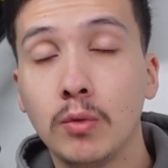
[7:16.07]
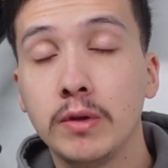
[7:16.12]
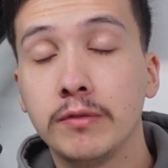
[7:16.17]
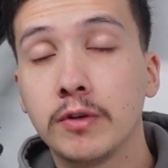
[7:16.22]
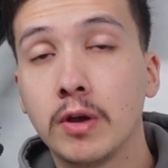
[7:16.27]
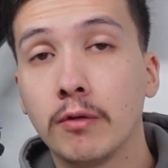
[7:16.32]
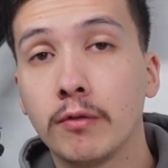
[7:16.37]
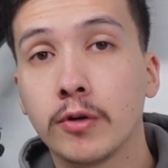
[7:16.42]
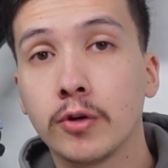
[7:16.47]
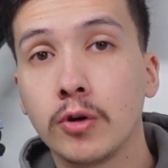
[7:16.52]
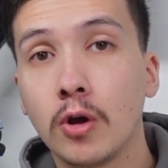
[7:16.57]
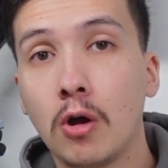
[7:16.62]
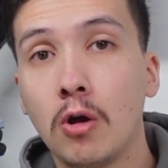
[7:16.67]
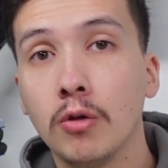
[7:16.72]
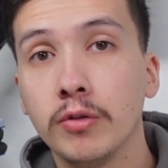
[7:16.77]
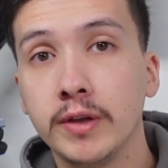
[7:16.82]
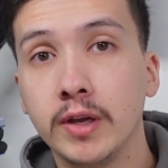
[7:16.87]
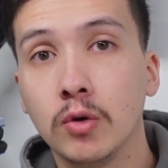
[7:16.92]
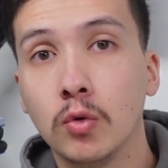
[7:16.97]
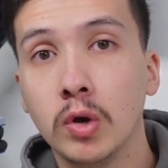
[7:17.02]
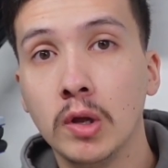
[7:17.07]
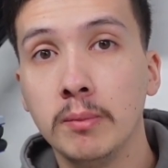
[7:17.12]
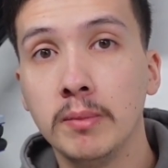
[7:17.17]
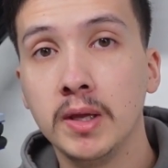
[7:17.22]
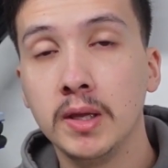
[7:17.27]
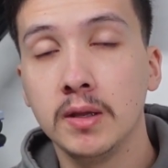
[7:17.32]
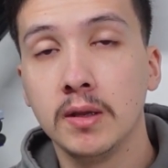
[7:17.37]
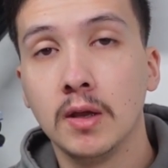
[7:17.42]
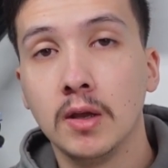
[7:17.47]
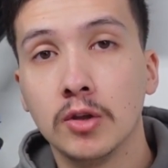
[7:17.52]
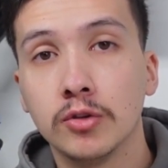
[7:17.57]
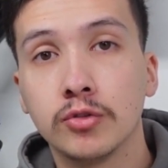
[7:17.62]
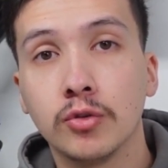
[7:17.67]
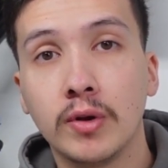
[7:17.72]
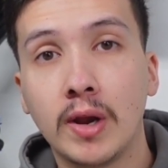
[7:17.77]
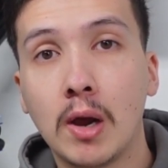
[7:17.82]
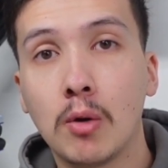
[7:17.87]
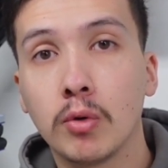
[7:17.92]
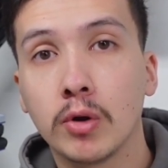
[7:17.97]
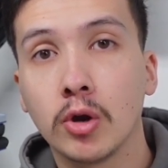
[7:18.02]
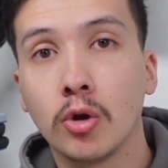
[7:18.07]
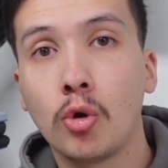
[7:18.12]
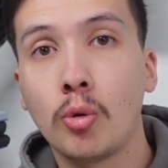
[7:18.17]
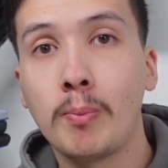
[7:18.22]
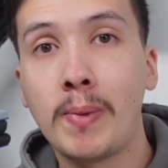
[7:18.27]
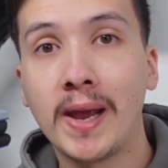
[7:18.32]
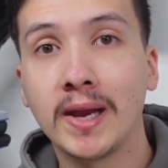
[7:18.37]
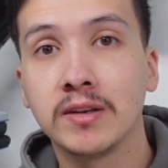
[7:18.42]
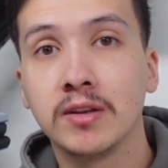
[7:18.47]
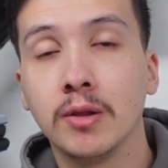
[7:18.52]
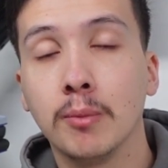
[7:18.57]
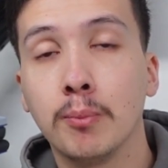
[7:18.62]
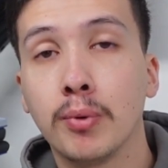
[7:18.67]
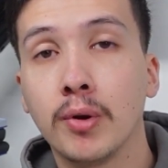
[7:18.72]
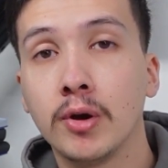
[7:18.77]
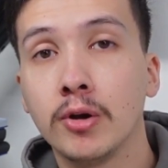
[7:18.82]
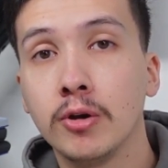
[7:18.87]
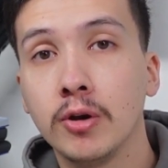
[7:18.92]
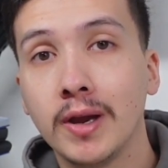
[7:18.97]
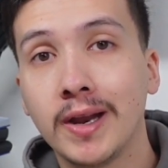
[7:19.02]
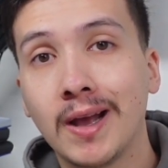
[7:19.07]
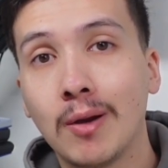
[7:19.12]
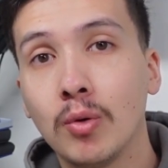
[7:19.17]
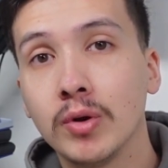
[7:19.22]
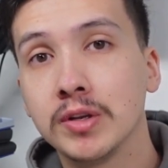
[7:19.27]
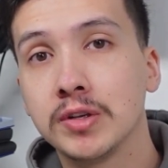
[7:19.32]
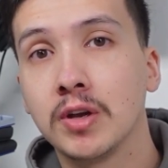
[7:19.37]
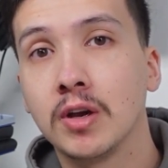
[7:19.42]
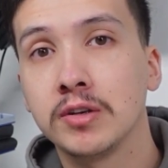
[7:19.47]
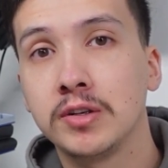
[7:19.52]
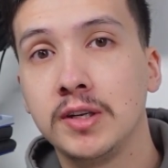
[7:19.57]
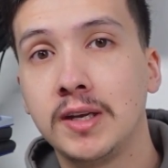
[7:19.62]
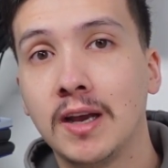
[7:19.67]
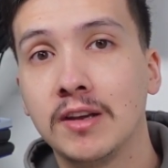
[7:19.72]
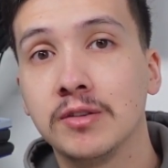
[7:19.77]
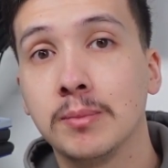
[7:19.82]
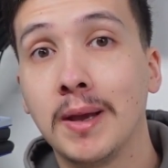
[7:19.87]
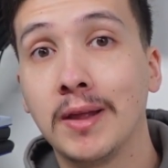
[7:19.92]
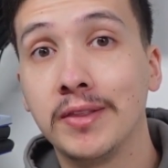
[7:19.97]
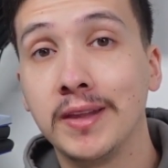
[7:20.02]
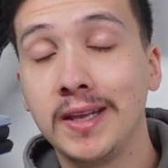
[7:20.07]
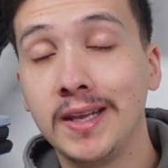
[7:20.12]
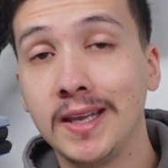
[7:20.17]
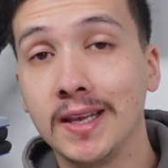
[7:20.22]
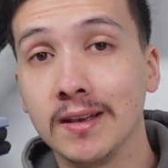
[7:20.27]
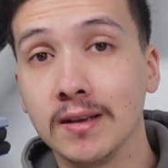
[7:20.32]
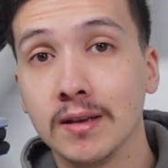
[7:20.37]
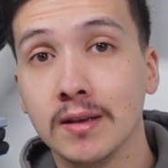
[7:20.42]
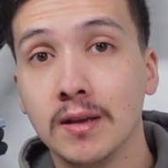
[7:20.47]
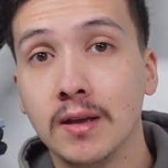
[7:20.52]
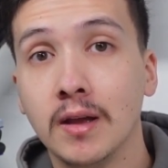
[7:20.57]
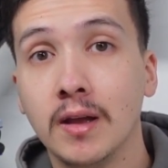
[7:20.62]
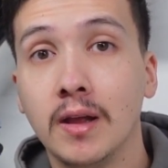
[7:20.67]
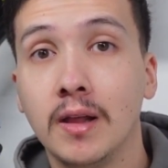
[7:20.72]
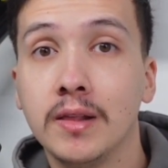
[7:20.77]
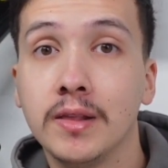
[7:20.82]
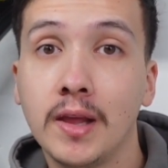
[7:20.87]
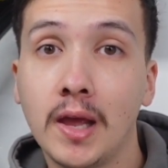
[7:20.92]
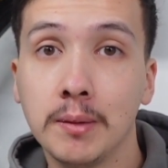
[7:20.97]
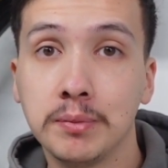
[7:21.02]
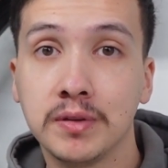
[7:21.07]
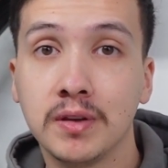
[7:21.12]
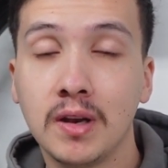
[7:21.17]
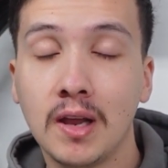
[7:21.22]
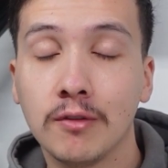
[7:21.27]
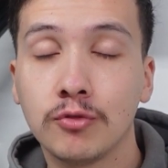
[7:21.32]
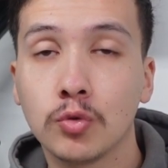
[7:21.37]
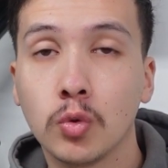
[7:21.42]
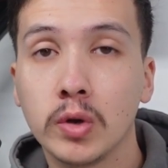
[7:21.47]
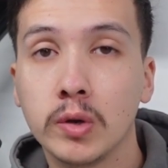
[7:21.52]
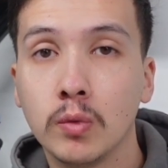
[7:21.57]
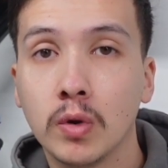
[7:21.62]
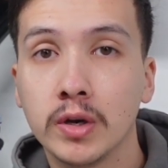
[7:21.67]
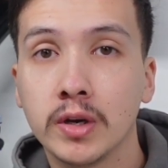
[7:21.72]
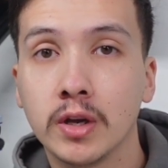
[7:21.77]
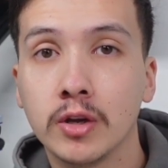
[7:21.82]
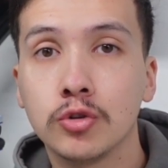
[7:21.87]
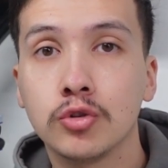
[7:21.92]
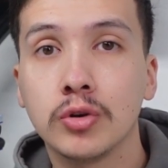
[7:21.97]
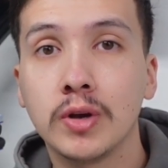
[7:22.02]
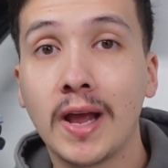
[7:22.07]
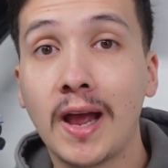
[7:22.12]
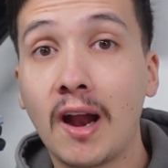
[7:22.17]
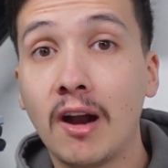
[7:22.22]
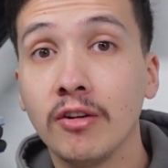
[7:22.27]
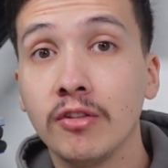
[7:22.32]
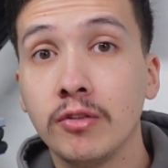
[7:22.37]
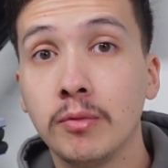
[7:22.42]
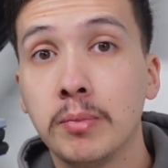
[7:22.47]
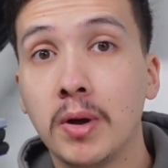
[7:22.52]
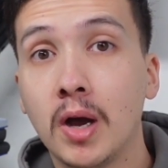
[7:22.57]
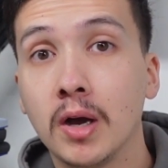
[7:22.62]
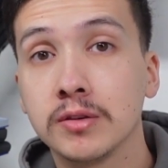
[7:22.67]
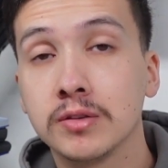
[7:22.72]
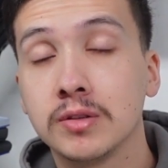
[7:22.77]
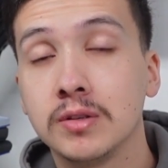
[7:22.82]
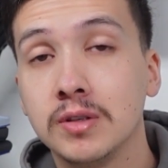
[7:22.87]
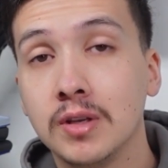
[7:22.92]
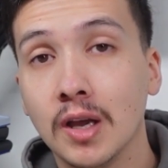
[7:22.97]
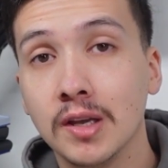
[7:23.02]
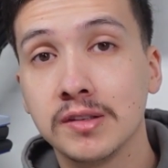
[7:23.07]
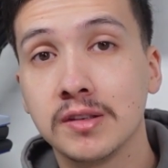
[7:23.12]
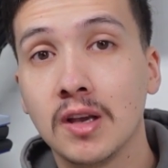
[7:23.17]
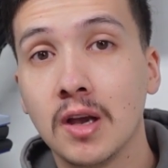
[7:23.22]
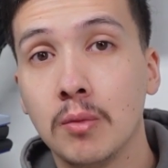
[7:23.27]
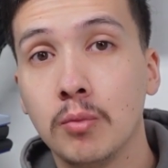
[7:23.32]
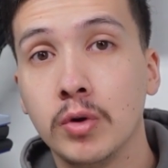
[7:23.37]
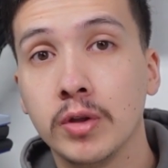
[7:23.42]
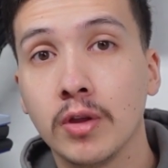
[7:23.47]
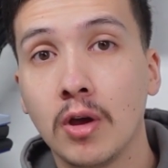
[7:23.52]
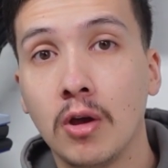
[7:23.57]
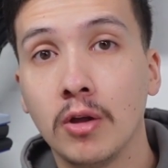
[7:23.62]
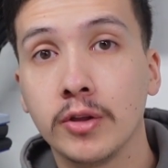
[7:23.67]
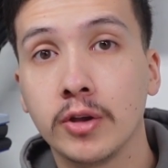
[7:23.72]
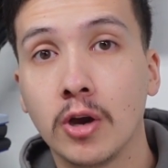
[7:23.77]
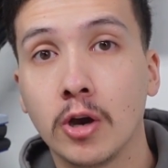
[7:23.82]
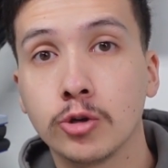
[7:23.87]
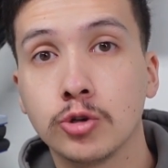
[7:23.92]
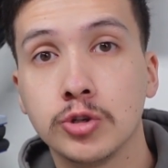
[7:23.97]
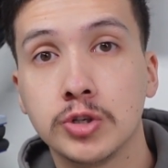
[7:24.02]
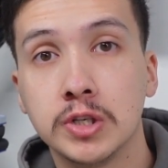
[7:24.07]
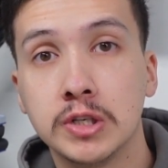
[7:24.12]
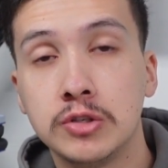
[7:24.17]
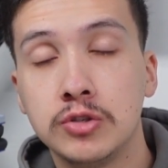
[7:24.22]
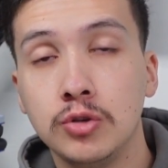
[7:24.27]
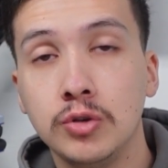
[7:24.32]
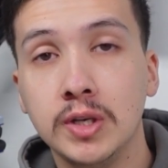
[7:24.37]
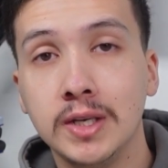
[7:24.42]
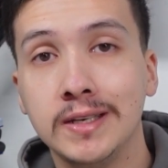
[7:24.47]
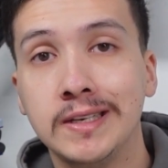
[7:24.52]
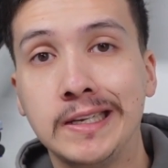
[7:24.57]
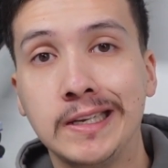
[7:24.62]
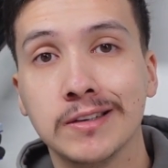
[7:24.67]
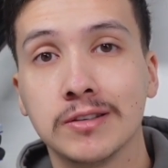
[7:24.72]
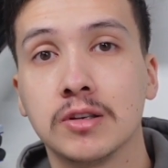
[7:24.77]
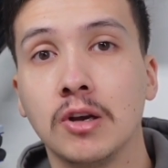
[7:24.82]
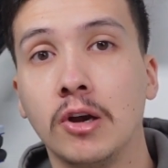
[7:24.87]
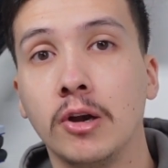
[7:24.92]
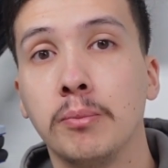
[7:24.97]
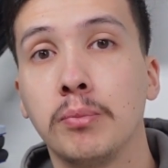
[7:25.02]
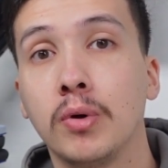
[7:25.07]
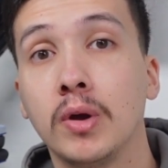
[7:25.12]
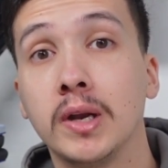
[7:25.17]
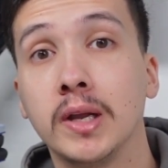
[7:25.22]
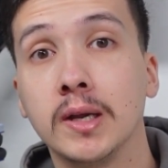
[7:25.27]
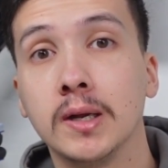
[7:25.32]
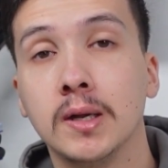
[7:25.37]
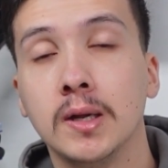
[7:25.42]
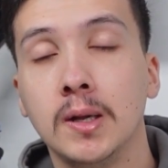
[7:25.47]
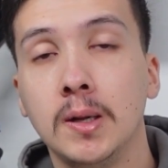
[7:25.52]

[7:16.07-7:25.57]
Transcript: we've covered all the equipment. So now we're going back to the printer and I want to talk to you guys about the ink. The Epson F2100 out of the box does come with all the cartridges you need to get started printing.